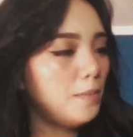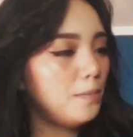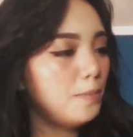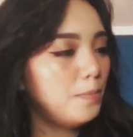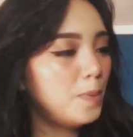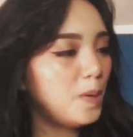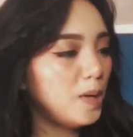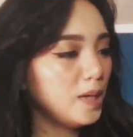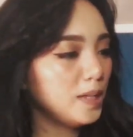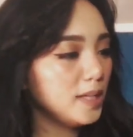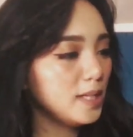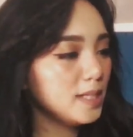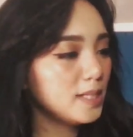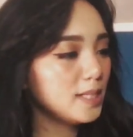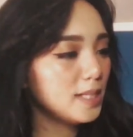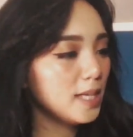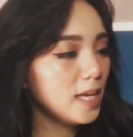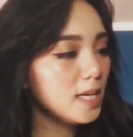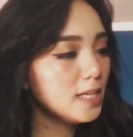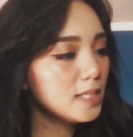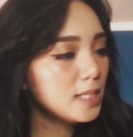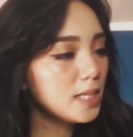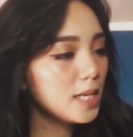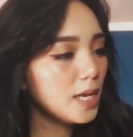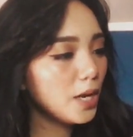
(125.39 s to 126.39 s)
but it
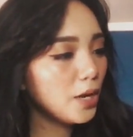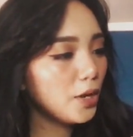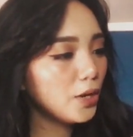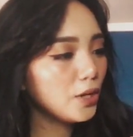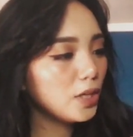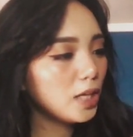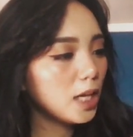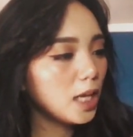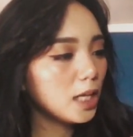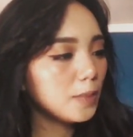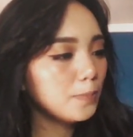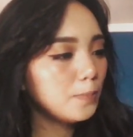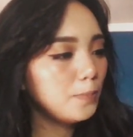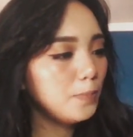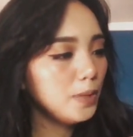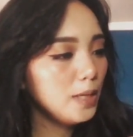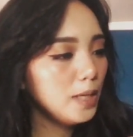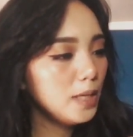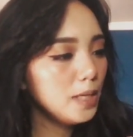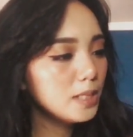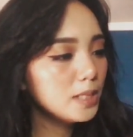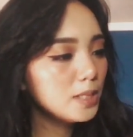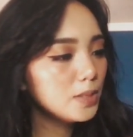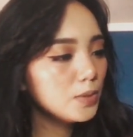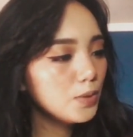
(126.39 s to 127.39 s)
says here that
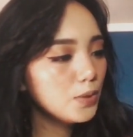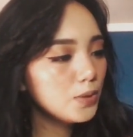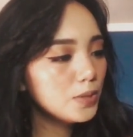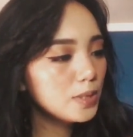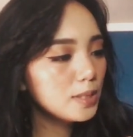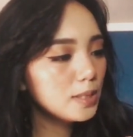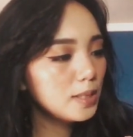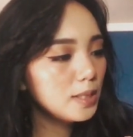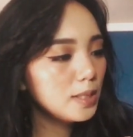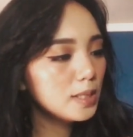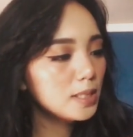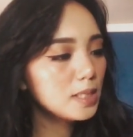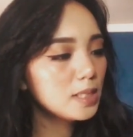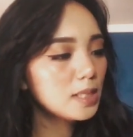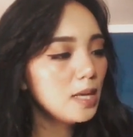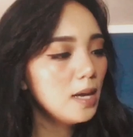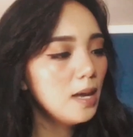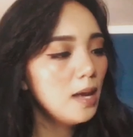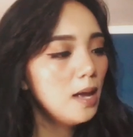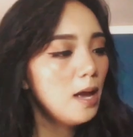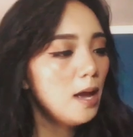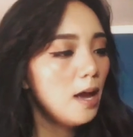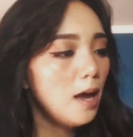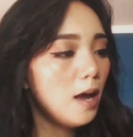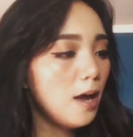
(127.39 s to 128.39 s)
please use this
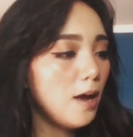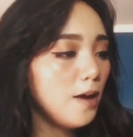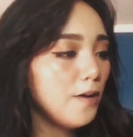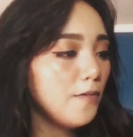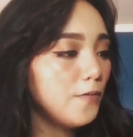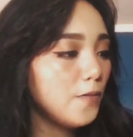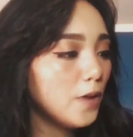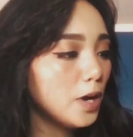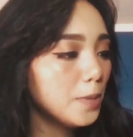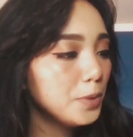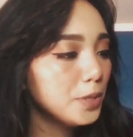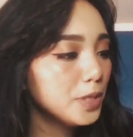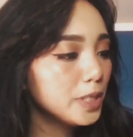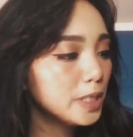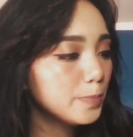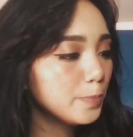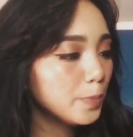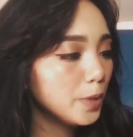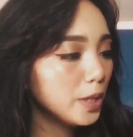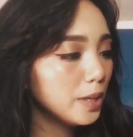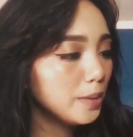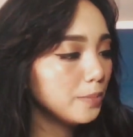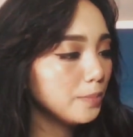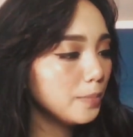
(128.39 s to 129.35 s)
Farmer Spring